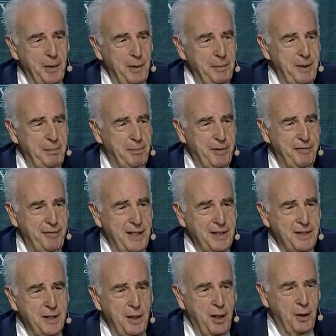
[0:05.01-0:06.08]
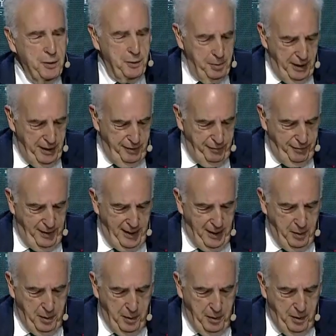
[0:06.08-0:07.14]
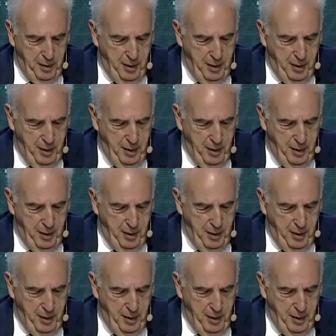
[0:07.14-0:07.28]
be Professor Antoine Flahault,